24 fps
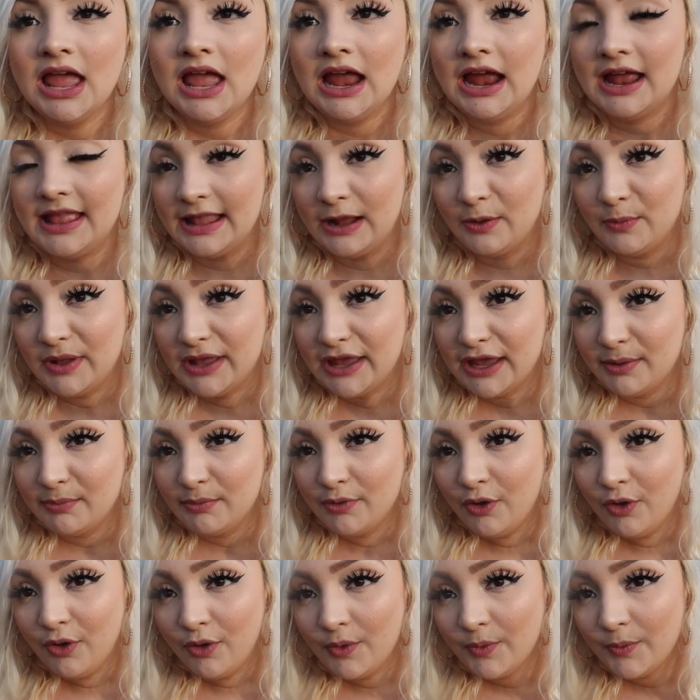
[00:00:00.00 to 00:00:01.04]
And now we came
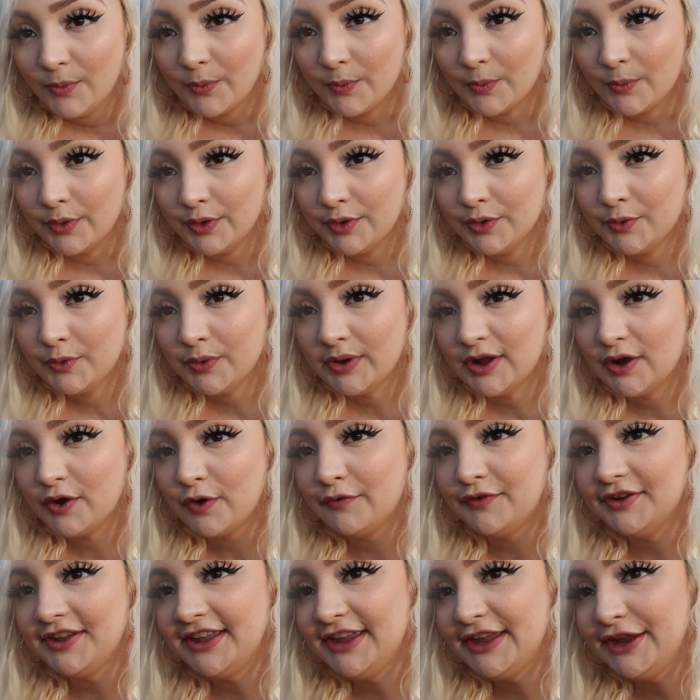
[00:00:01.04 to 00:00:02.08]
real quick
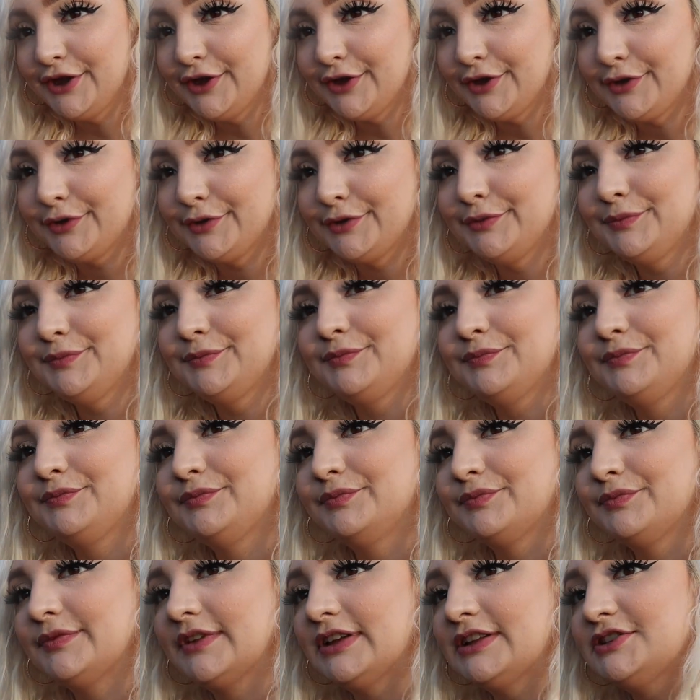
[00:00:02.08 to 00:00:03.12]
over here
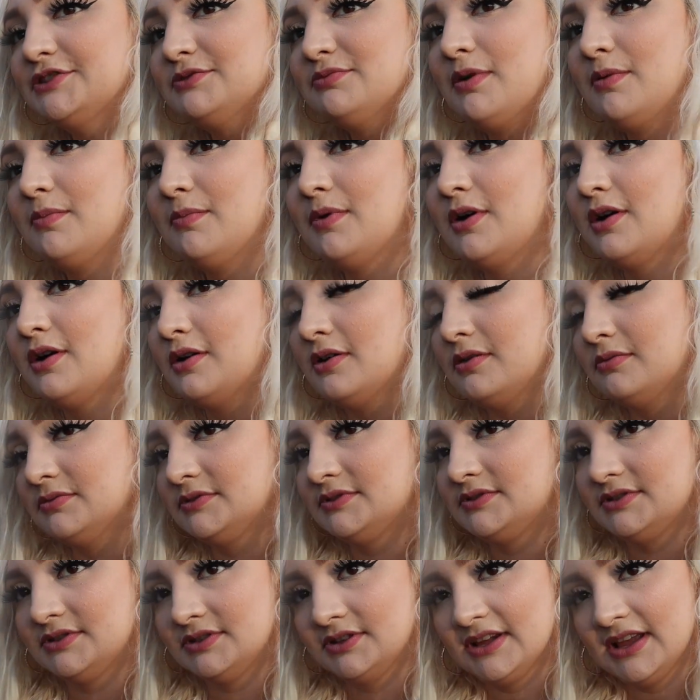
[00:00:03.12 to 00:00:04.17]
to my mom's.
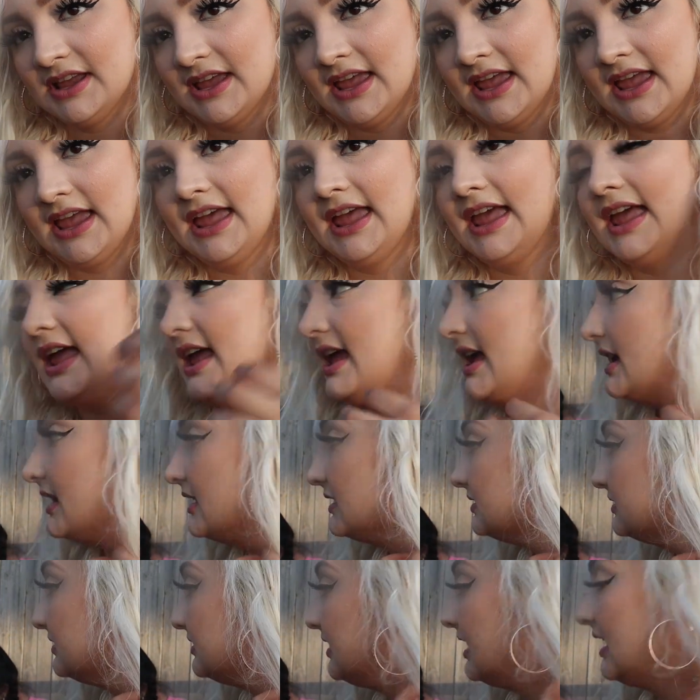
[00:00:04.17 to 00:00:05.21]

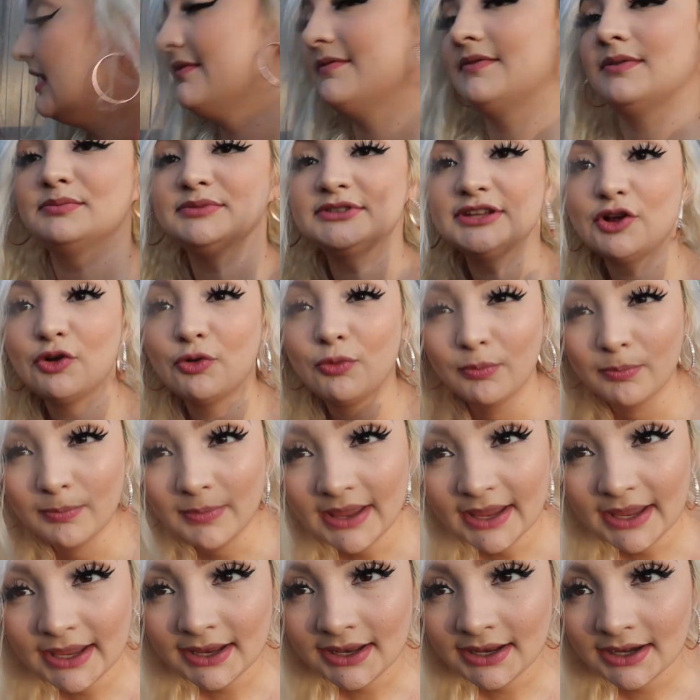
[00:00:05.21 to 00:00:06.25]
And yeah, vamos a
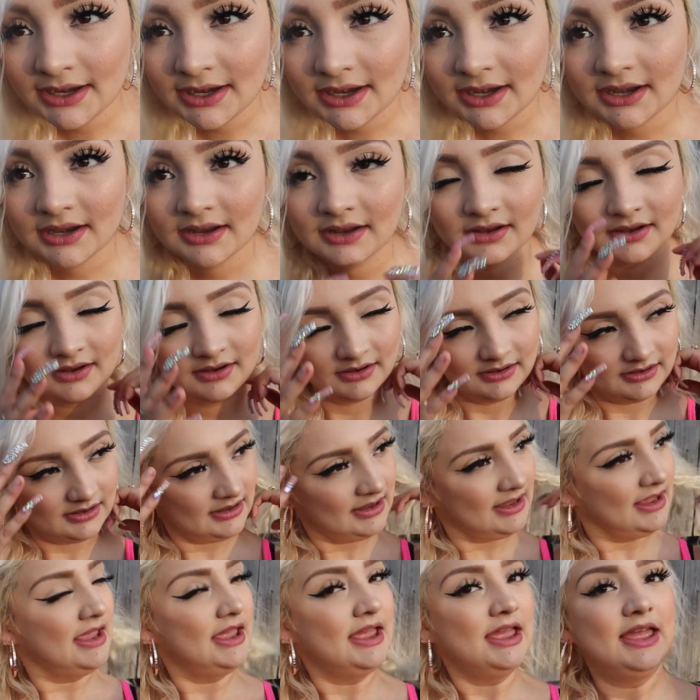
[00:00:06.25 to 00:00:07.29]
comer.
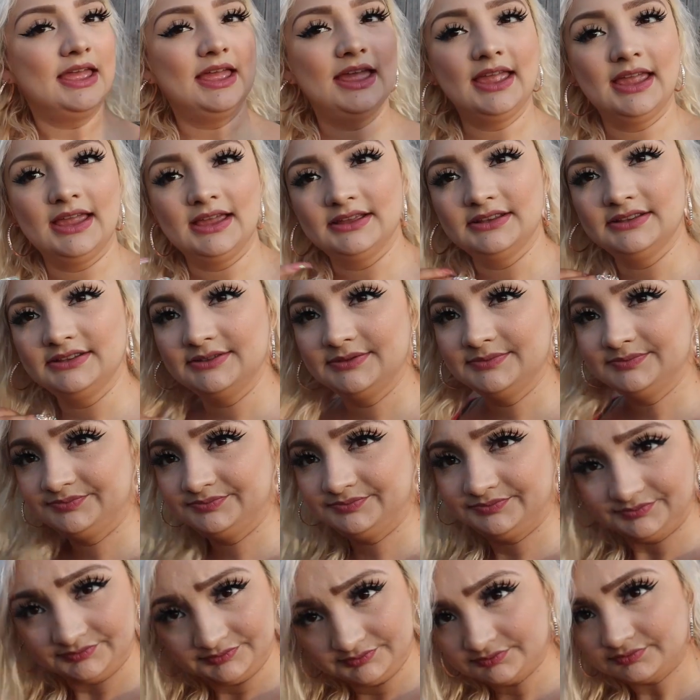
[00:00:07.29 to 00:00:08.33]
And
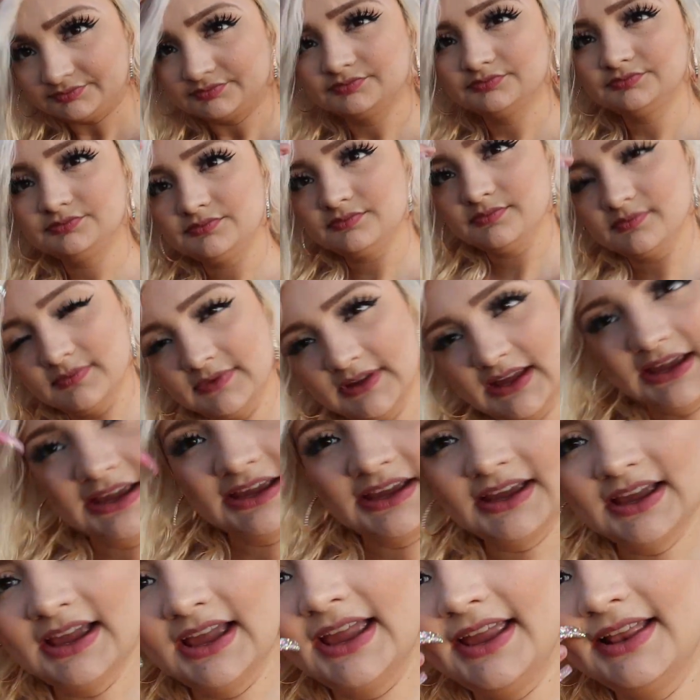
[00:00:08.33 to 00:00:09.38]

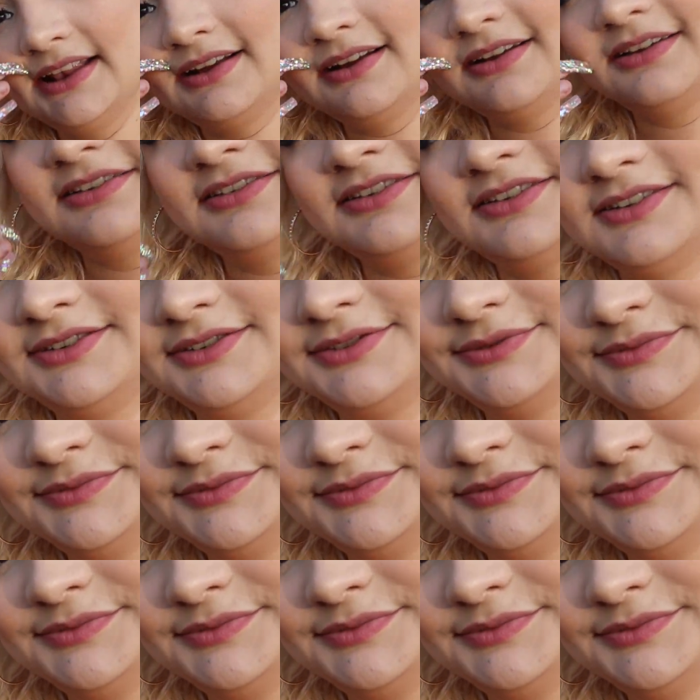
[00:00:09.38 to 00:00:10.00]
hey Nana.